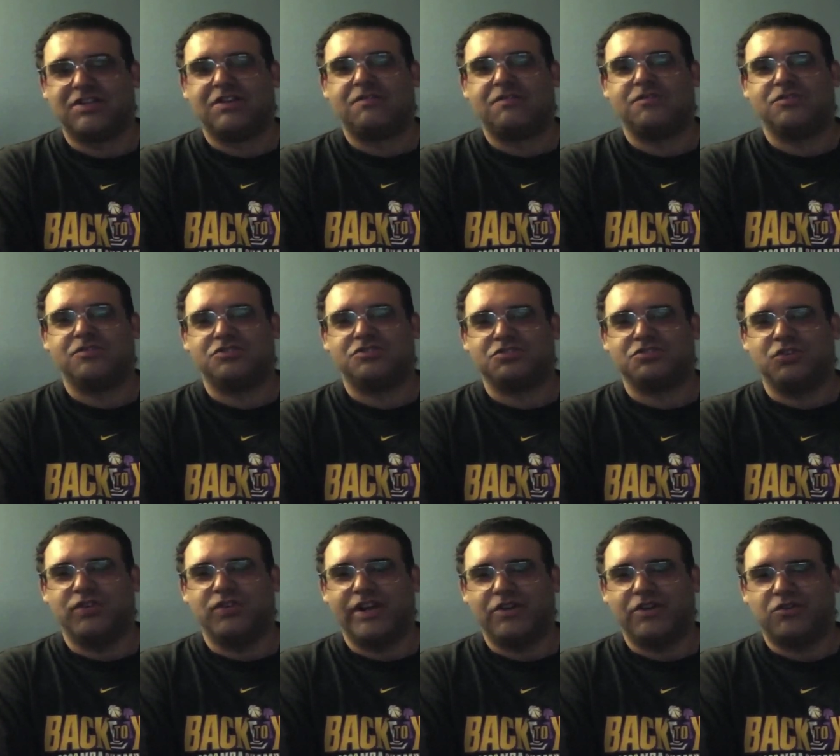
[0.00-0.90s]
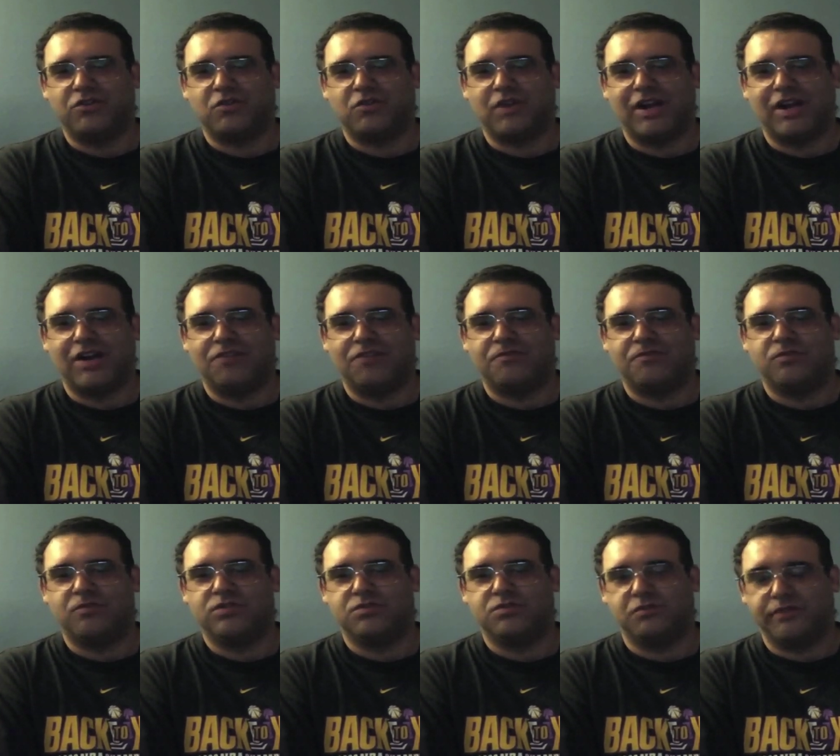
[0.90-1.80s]
for a sold-out crowd
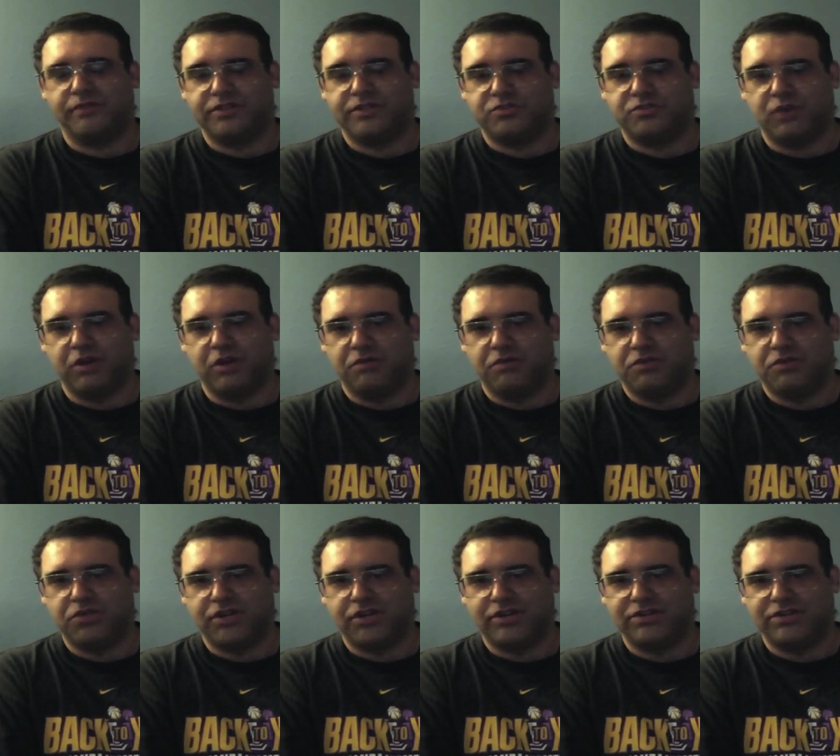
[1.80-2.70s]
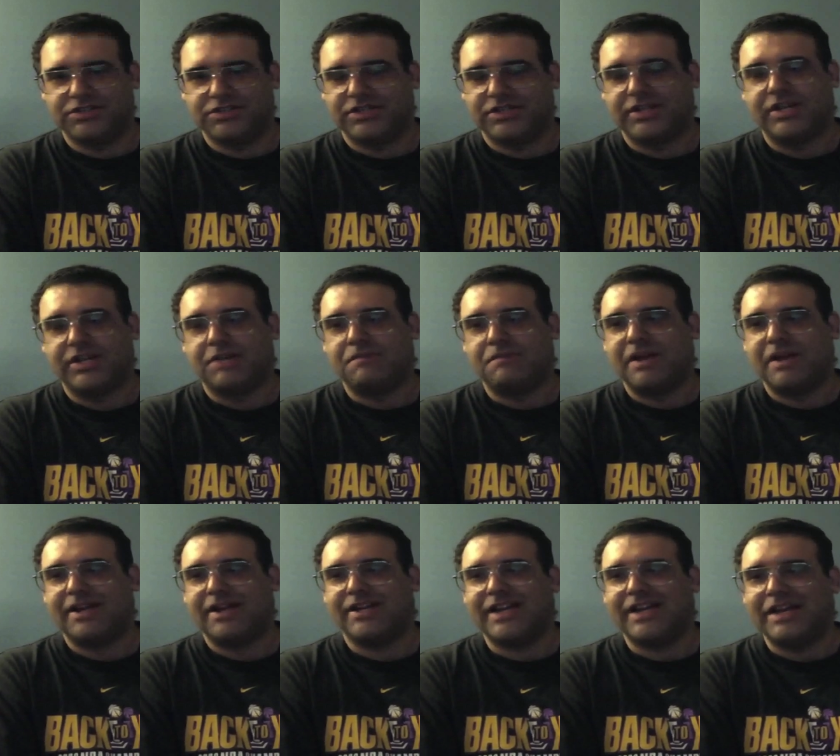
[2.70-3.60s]
for his movie 12 Chairs
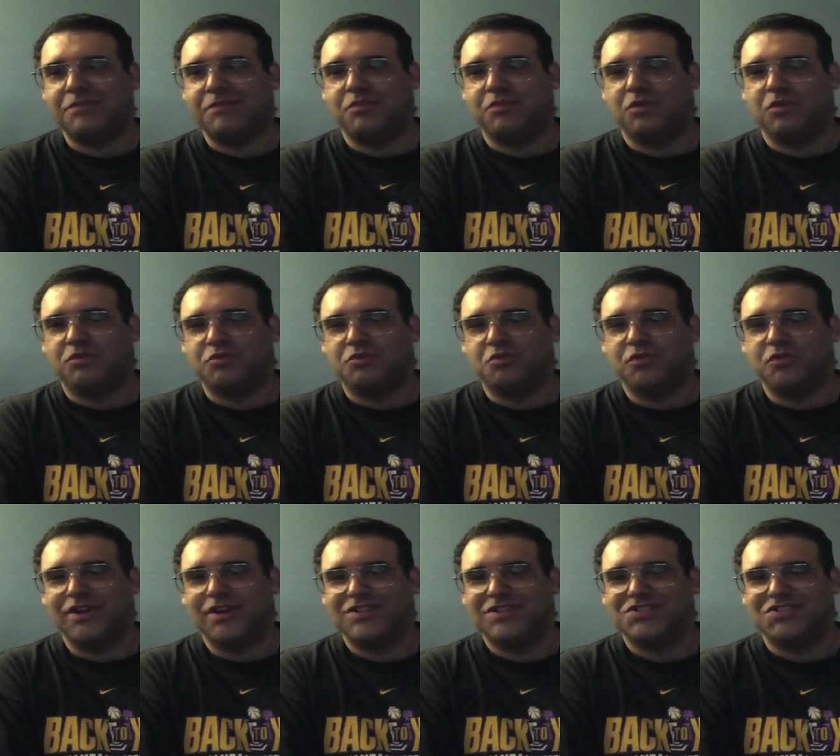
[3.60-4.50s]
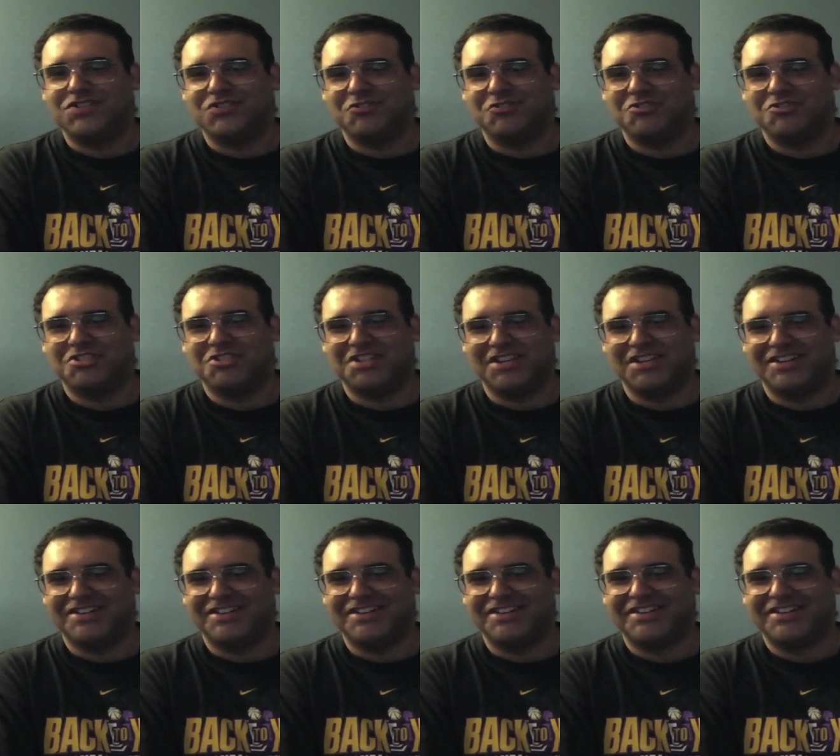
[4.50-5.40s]
back in April of 2013.